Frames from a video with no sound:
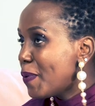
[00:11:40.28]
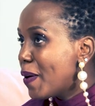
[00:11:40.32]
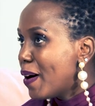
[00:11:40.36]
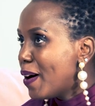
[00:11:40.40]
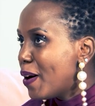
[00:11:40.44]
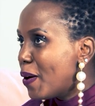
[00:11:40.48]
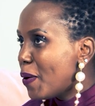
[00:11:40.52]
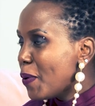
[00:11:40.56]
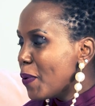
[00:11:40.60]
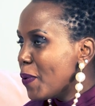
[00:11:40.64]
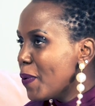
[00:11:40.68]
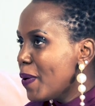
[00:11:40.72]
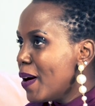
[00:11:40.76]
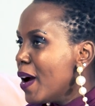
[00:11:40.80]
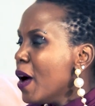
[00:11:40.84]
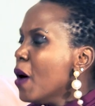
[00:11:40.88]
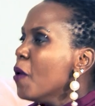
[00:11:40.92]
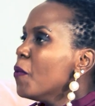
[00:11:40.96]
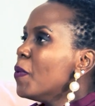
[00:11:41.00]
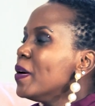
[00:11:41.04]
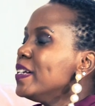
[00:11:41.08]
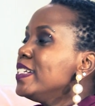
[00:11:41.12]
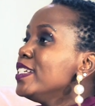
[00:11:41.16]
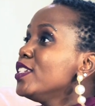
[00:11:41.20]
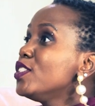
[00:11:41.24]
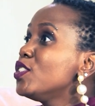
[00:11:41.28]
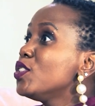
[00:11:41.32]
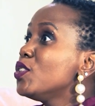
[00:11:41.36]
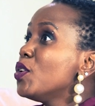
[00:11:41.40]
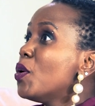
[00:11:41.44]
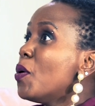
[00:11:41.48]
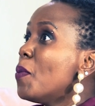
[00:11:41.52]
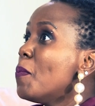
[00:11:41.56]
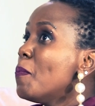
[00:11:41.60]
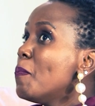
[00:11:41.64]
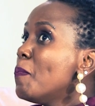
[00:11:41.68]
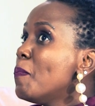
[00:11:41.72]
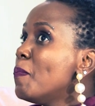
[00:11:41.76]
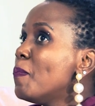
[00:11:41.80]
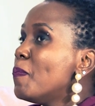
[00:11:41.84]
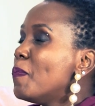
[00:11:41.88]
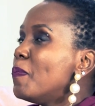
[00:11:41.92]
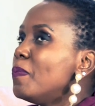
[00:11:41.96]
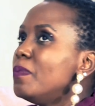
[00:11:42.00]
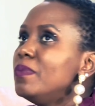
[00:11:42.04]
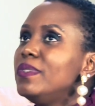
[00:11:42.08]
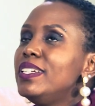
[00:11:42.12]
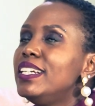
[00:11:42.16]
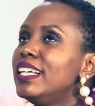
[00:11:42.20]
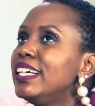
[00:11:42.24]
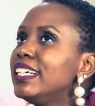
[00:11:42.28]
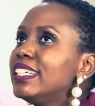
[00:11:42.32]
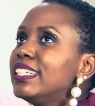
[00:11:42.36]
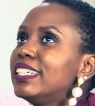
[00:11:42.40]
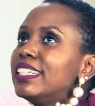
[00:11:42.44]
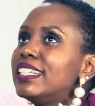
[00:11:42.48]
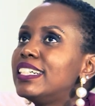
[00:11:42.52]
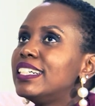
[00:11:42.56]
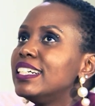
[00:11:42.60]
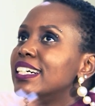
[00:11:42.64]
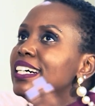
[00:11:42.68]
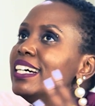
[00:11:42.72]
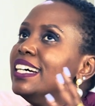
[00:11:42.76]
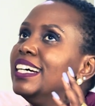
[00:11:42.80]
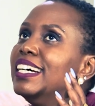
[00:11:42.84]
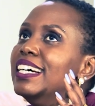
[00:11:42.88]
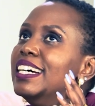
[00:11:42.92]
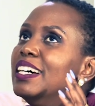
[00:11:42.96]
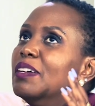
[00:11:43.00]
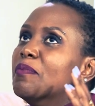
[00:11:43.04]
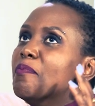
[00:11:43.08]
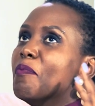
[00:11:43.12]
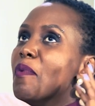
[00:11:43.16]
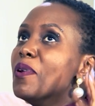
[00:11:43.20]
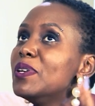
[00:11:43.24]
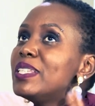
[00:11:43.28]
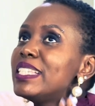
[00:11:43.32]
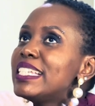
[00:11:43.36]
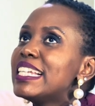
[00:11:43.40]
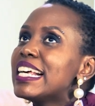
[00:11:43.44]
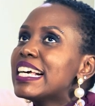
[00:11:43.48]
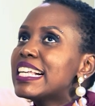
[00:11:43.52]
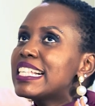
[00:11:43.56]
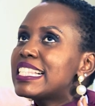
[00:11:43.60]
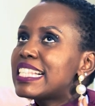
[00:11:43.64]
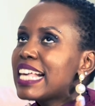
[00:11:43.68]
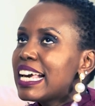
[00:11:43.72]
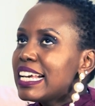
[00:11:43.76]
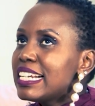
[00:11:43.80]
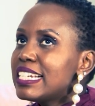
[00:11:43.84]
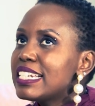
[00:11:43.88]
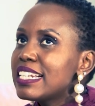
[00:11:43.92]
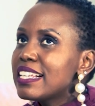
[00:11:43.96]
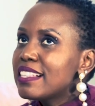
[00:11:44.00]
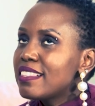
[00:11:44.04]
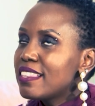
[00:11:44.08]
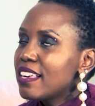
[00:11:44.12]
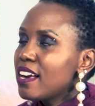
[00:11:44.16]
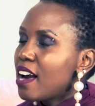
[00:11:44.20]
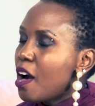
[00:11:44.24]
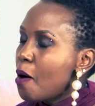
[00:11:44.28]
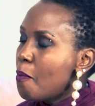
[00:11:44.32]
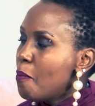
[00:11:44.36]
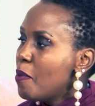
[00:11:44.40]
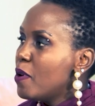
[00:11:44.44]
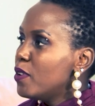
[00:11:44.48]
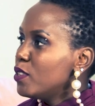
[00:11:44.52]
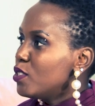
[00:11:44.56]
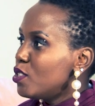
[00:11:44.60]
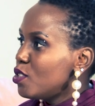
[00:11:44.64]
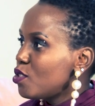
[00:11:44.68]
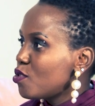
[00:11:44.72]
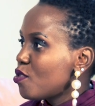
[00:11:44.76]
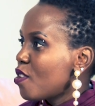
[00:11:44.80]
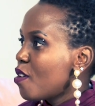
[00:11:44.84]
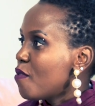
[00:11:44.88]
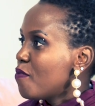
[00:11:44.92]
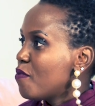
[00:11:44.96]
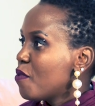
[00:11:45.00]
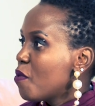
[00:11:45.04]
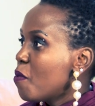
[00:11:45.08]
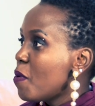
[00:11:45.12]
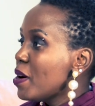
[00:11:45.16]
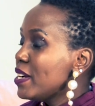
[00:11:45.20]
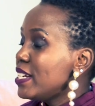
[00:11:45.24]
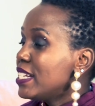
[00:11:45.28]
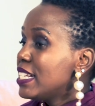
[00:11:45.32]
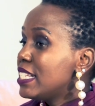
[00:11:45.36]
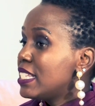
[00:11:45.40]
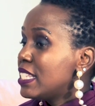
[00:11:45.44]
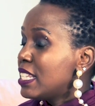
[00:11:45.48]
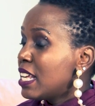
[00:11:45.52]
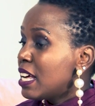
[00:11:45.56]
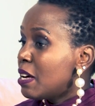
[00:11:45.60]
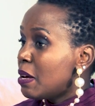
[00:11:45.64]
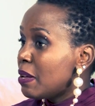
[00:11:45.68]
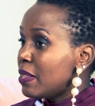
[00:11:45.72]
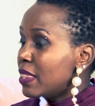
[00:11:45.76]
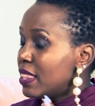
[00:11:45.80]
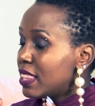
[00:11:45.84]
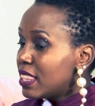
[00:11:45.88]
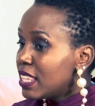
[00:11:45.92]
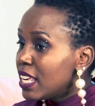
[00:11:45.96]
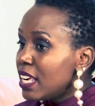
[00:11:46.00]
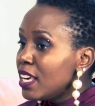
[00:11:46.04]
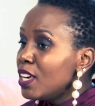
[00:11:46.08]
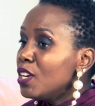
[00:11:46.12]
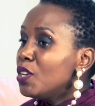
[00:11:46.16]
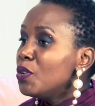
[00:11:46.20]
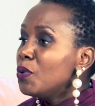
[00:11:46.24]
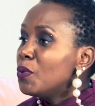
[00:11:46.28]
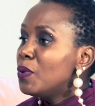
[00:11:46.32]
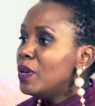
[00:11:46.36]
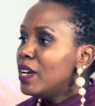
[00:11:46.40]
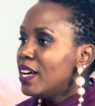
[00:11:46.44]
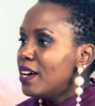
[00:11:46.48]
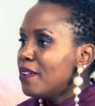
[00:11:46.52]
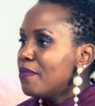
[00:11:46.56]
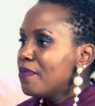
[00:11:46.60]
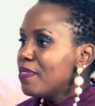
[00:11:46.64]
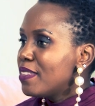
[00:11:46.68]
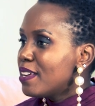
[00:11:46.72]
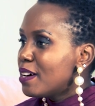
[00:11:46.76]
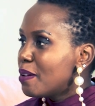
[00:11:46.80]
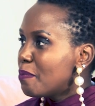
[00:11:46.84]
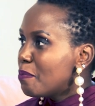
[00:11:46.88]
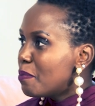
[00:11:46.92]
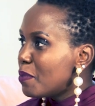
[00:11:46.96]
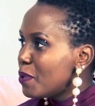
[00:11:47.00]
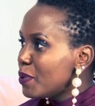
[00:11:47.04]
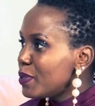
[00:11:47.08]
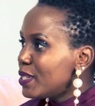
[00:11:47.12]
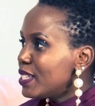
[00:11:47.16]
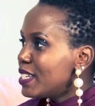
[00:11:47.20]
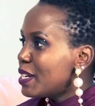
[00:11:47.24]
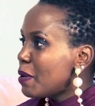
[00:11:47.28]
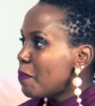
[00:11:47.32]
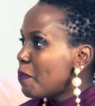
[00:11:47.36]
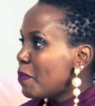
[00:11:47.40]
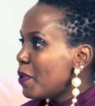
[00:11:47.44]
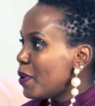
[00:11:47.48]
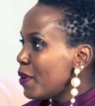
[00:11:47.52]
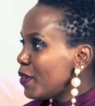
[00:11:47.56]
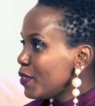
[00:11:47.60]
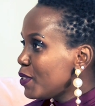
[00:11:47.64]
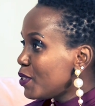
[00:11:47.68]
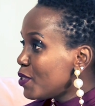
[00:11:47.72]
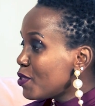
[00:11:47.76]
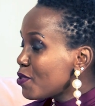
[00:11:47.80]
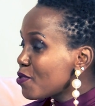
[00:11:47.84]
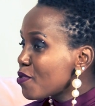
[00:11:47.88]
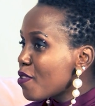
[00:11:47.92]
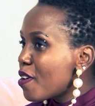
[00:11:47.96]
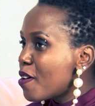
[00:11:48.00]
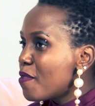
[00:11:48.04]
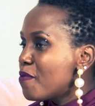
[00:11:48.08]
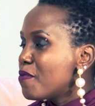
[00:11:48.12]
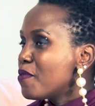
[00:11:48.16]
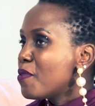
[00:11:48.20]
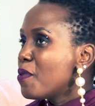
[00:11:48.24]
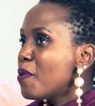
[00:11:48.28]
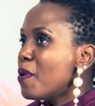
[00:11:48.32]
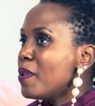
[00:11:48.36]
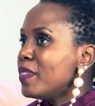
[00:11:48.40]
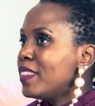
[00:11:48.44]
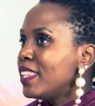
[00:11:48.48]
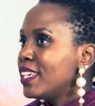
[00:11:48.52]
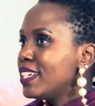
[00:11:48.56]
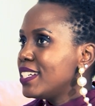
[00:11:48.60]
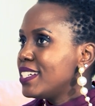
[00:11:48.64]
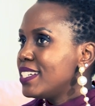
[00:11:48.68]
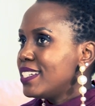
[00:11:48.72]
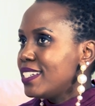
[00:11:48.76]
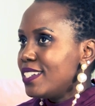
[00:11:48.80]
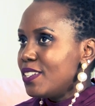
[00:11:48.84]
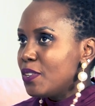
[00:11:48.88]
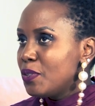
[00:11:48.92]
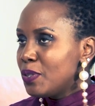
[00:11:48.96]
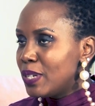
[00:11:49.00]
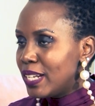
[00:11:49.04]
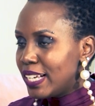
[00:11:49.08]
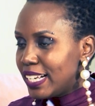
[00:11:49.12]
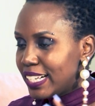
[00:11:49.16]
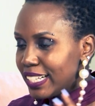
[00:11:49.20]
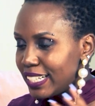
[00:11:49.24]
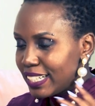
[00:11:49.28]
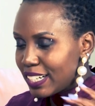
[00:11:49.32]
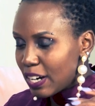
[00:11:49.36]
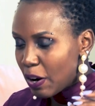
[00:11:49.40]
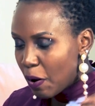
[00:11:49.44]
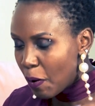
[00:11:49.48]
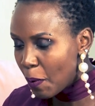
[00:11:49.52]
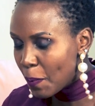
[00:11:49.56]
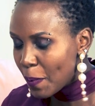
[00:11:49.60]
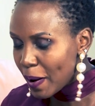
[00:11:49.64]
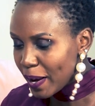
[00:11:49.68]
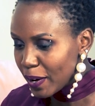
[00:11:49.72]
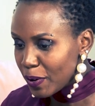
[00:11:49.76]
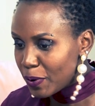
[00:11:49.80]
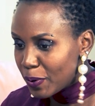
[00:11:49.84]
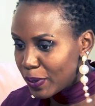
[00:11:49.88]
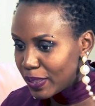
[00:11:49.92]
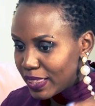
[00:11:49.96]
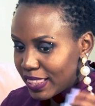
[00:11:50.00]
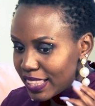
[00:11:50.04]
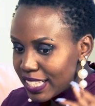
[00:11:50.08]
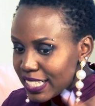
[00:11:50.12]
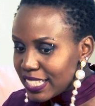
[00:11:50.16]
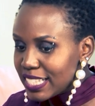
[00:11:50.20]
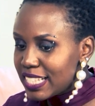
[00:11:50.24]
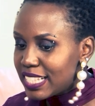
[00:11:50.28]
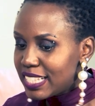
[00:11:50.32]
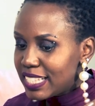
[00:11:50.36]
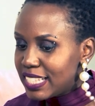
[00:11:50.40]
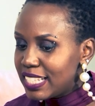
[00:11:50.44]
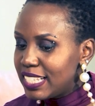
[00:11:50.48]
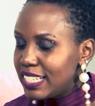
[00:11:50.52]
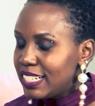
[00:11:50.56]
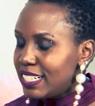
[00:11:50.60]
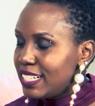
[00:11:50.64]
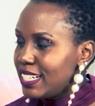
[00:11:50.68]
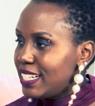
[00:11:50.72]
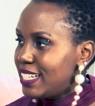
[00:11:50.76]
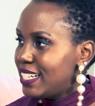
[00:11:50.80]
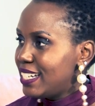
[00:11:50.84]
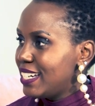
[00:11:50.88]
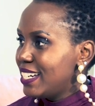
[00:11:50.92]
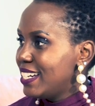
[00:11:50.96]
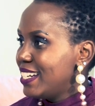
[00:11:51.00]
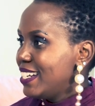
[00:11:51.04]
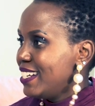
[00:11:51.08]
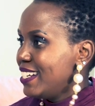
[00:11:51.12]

Wow. What is your most exciting thing about travel? What is the thing you love the most about travel that you like? Oh my God, this is it.